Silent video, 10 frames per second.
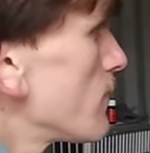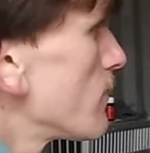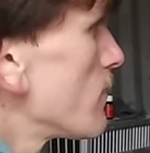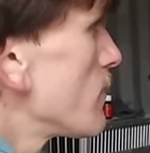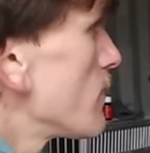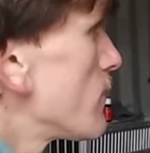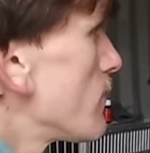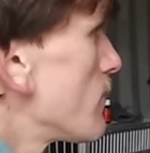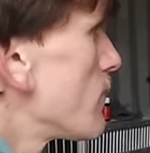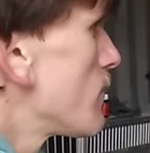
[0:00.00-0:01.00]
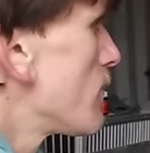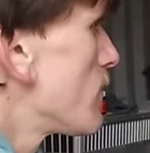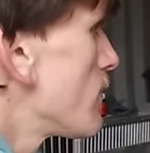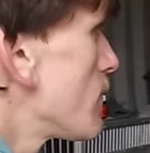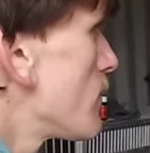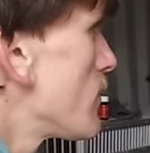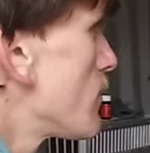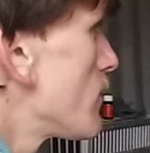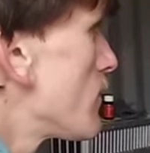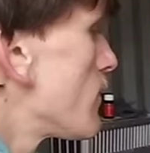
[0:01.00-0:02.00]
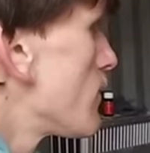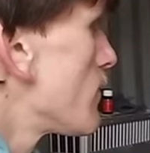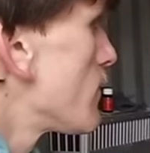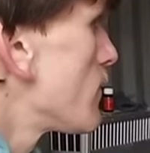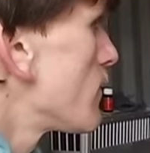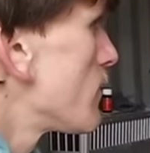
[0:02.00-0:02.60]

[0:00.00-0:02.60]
are all going to have faces that are pretty close to each other.